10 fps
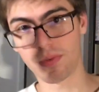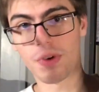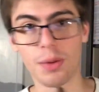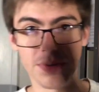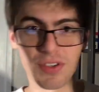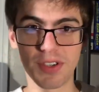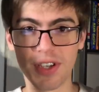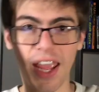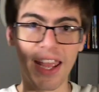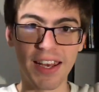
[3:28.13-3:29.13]
garbage
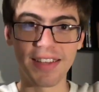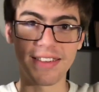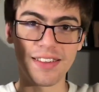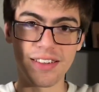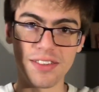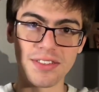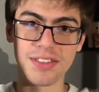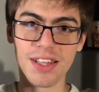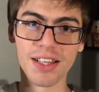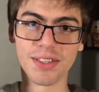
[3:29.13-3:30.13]
can as the little
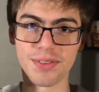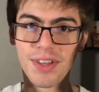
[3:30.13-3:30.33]
Hello